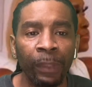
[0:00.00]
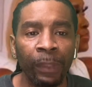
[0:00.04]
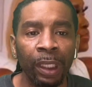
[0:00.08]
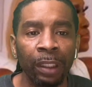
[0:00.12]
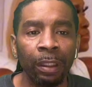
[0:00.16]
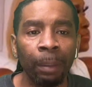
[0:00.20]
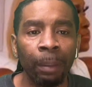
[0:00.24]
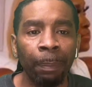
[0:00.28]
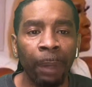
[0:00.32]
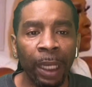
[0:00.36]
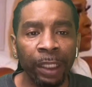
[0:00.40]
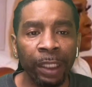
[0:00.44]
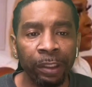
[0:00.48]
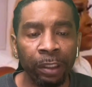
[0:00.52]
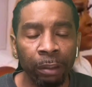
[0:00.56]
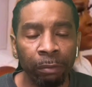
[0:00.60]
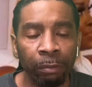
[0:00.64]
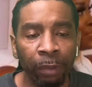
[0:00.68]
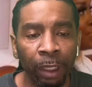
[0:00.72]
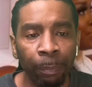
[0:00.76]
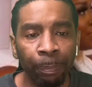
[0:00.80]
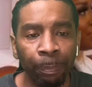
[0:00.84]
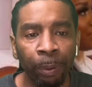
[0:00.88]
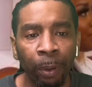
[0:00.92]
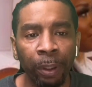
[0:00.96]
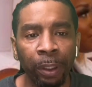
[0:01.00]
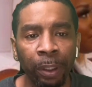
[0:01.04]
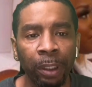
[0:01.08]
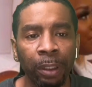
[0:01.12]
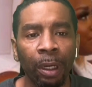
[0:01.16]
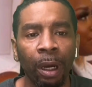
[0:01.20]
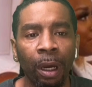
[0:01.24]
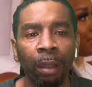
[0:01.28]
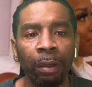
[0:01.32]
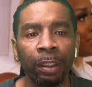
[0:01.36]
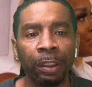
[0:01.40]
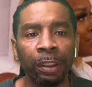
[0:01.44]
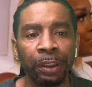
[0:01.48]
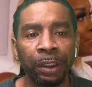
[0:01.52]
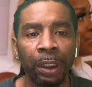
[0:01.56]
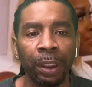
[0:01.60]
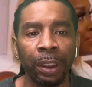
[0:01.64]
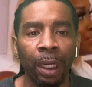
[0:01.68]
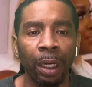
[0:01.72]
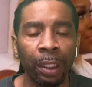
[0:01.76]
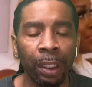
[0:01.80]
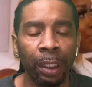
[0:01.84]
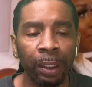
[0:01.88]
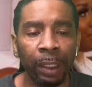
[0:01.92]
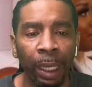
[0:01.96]
the bachelorette party and all this shit
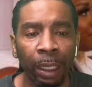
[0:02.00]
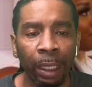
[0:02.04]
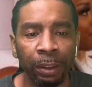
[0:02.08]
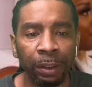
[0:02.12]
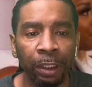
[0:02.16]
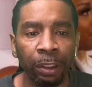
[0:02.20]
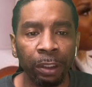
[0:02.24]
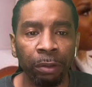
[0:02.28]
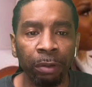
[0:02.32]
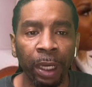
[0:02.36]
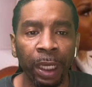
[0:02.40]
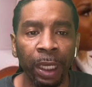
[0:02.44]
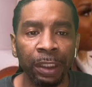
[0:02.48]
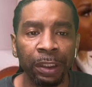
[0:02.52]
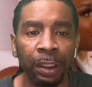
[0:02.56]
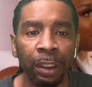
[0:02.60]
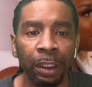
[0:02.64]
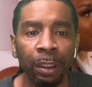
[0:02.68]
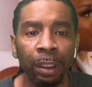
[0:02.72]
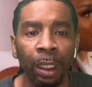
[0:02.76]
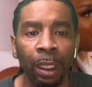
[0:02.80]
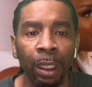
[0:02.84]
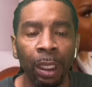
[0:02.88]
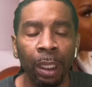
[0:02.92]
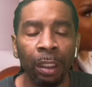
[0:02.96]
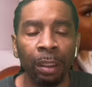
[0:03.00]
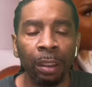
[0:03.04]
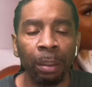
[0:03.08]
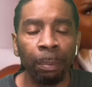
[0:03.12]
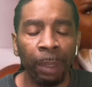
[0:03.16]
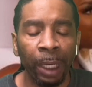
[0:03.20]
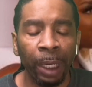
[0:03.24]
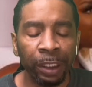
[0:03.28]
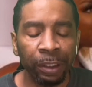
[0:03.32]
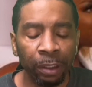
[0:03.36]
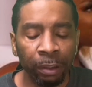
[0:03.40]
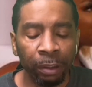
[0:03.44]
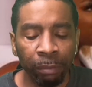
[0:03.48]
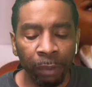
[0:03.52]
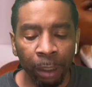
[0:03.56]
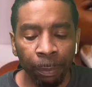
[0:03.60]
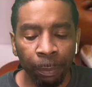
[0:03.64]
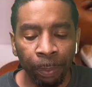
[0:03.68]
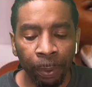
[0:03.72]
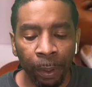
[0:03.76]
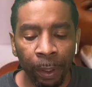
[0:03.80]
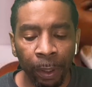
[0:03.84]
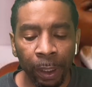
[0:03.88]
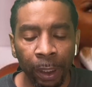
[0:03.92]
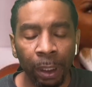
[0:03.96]
unannounced and crashing the bachelorette
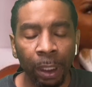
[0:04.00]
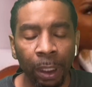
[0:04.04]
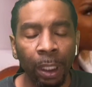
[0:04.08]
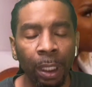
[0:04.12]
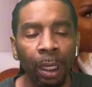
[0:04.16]
party.